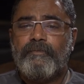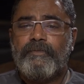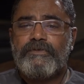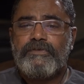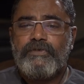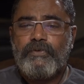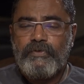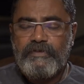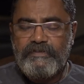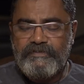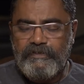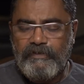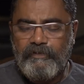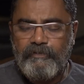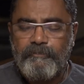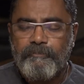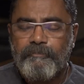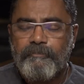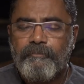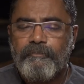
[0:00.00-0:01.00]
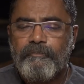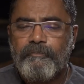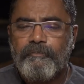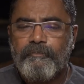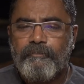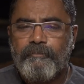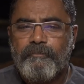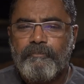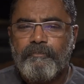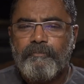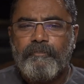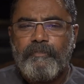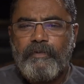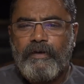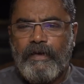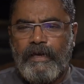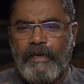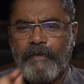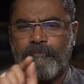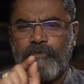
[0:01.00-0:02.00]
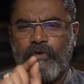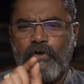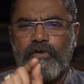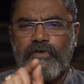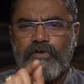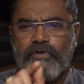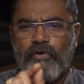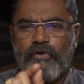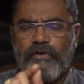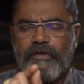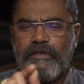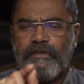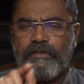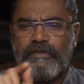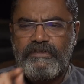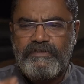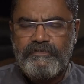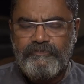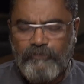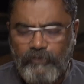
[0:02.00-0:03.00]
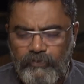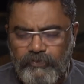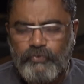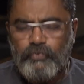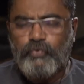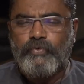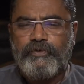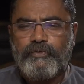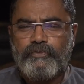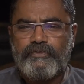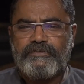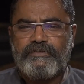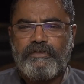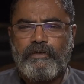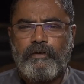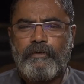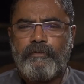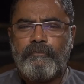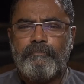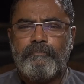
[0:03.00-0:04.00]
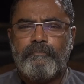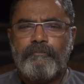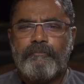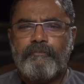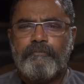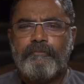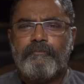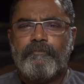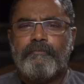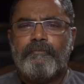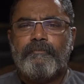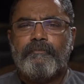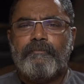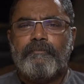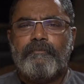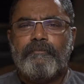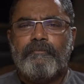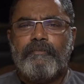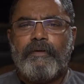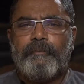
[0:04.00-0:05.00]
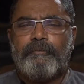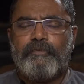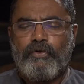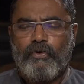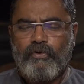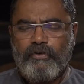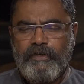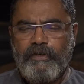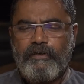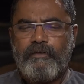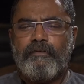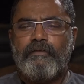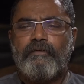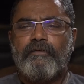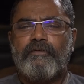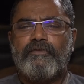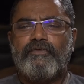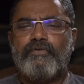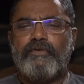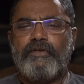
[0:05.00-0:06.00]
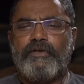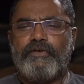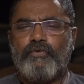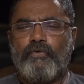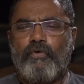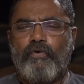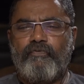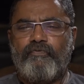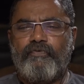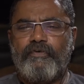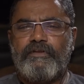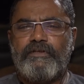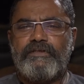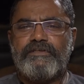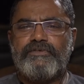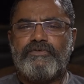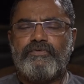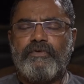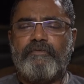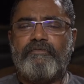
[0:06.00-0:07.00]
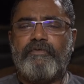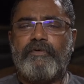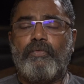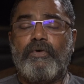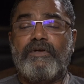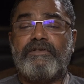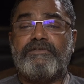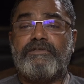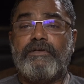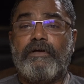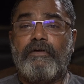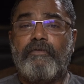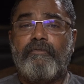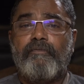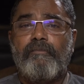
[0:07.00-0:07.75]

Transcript: Slowly, sir. I'm not talking this for you, you know, sir. I'm talking so that you offer this to everyone, sir.